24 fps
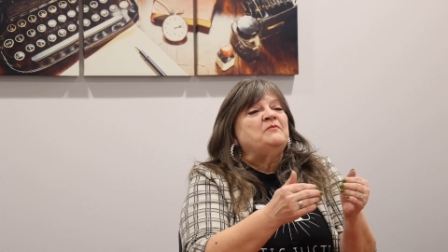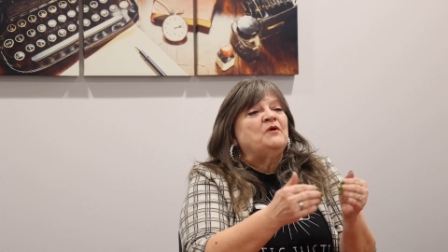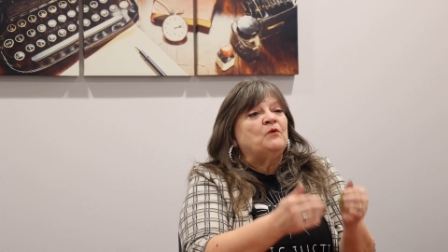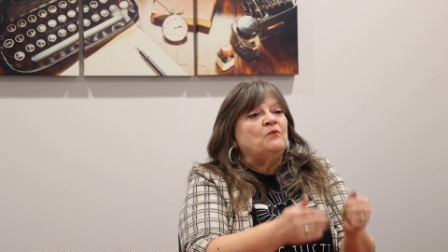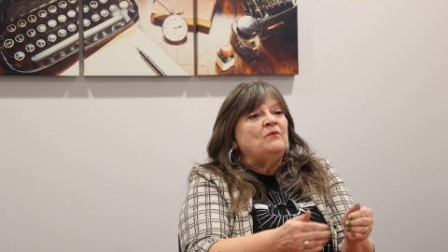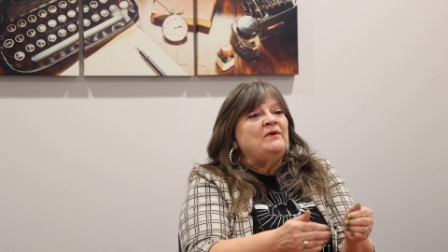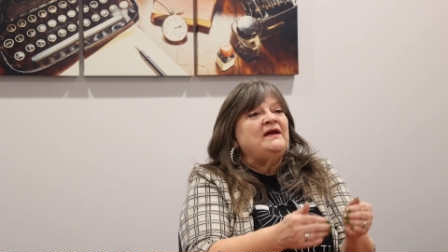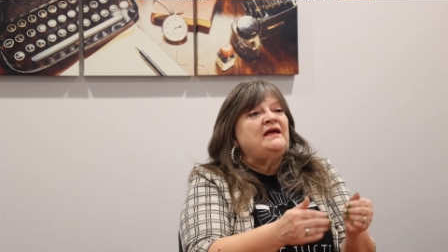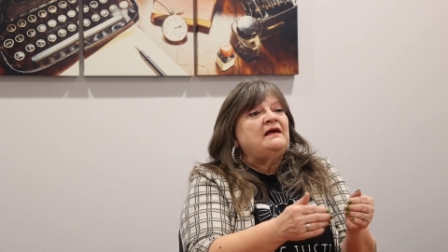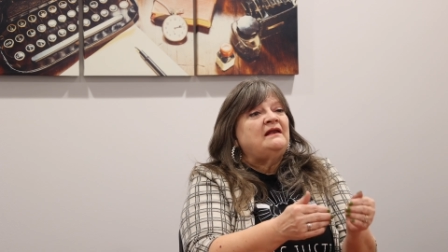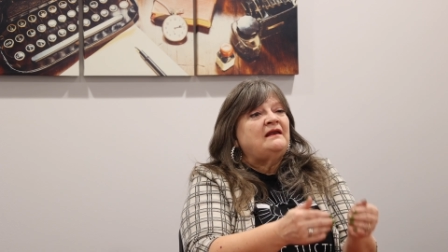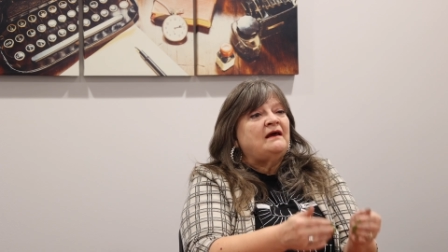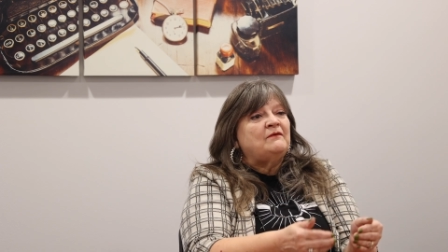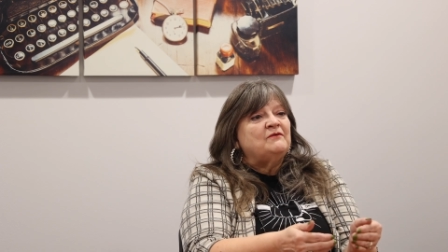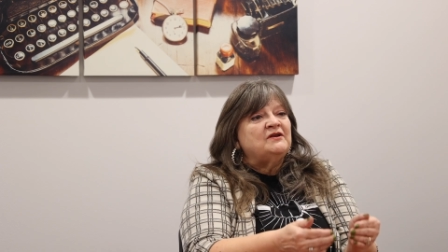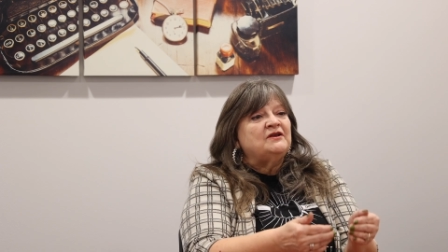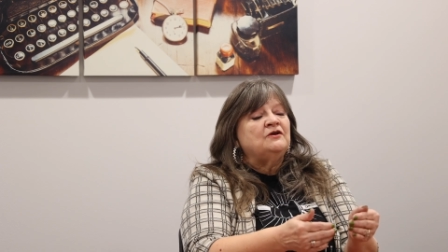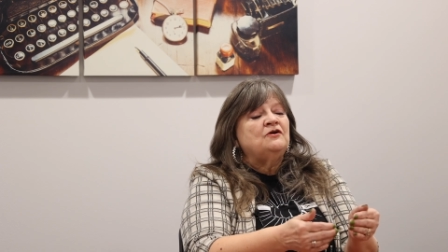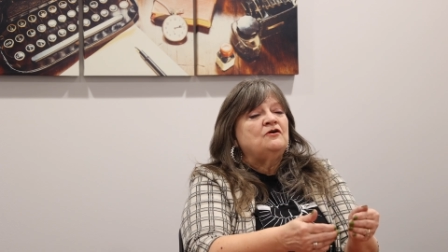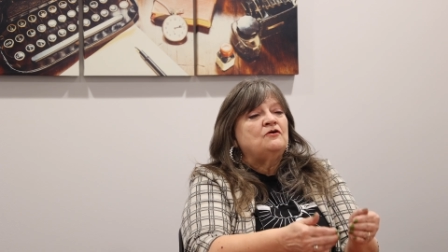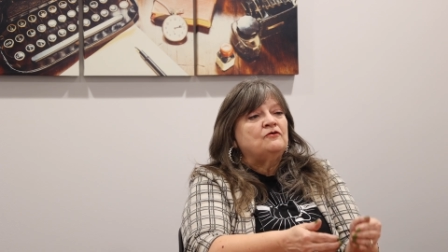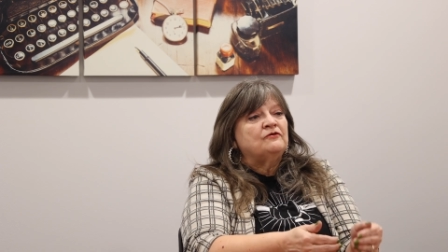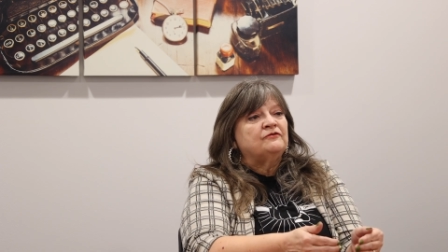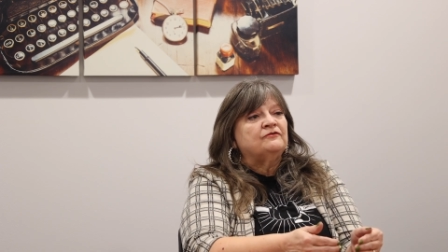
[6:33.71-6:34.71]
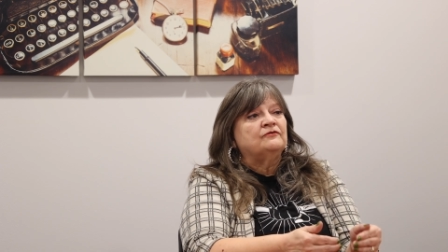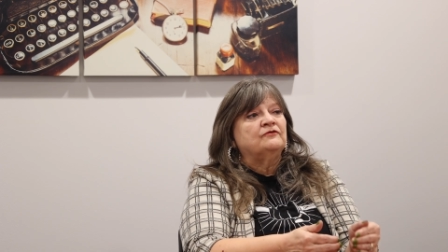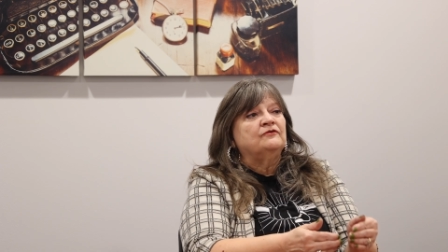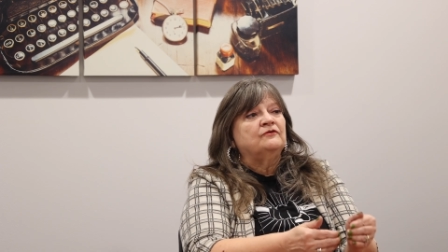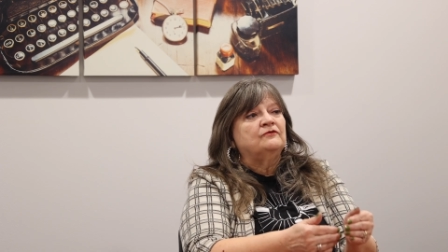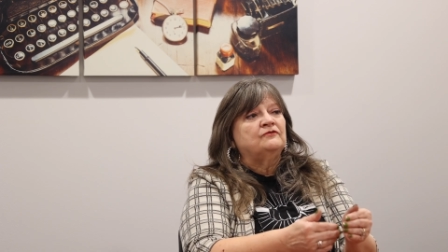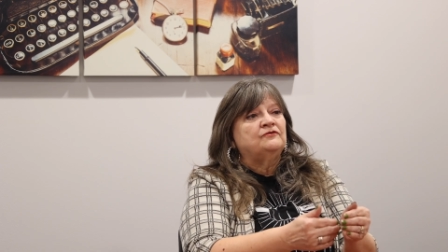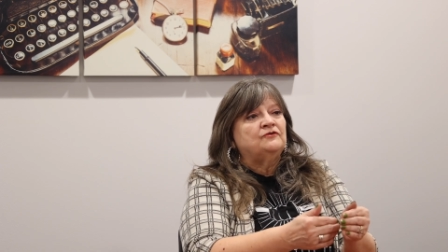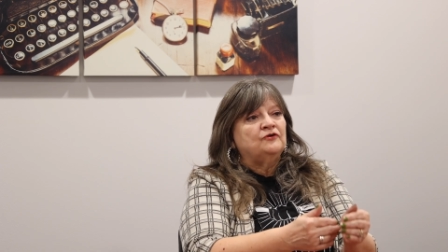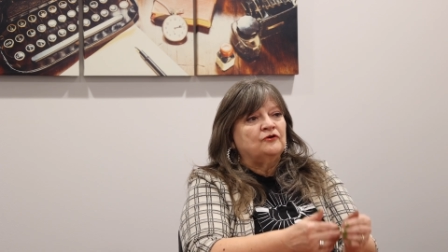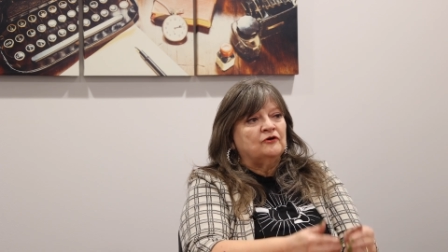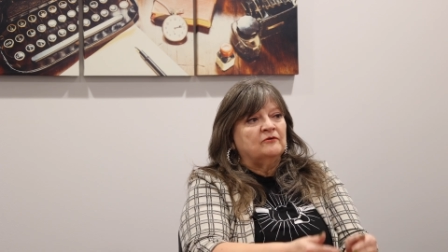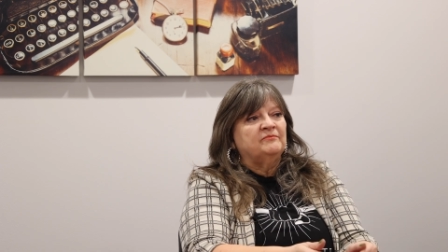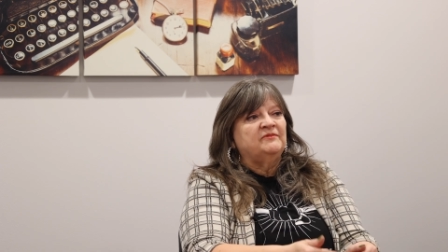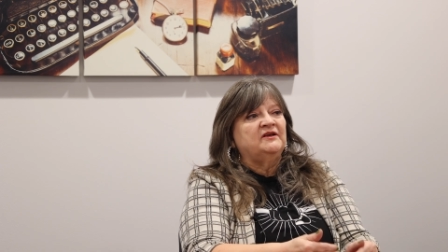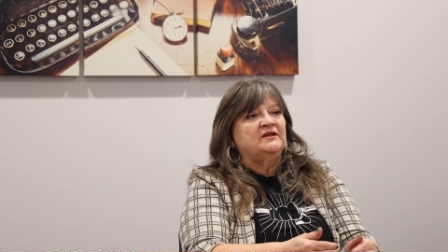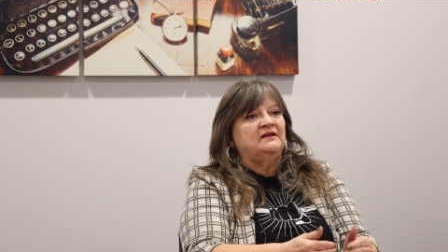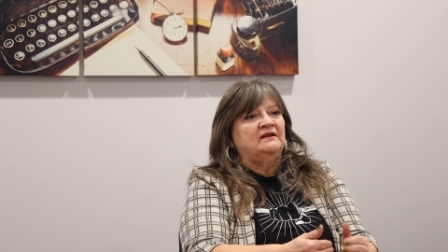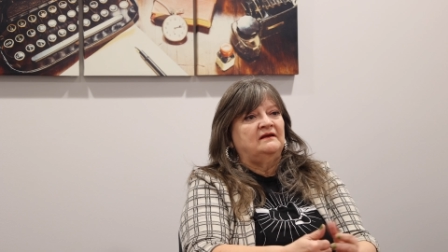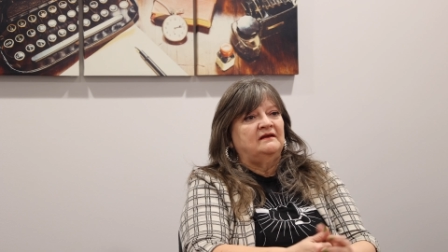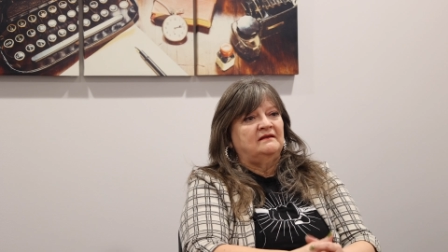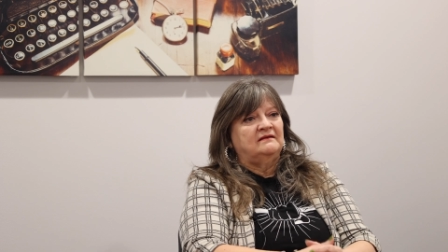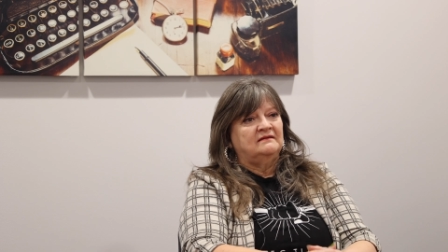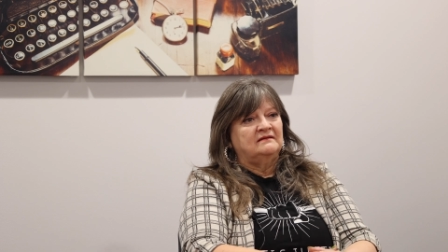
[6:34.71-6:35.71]
but when I would go through
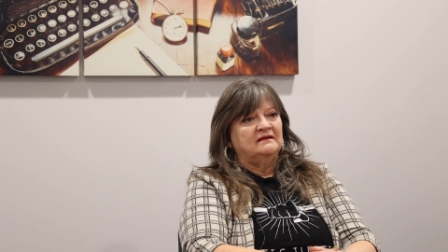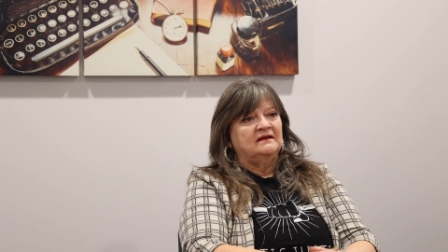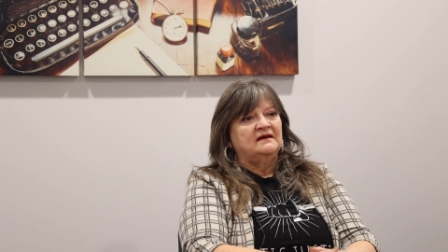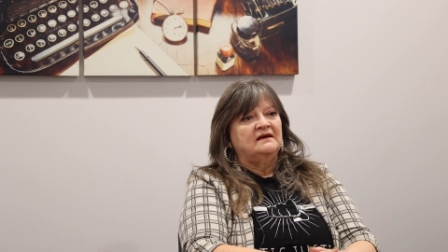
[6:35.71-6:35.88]
turbulent,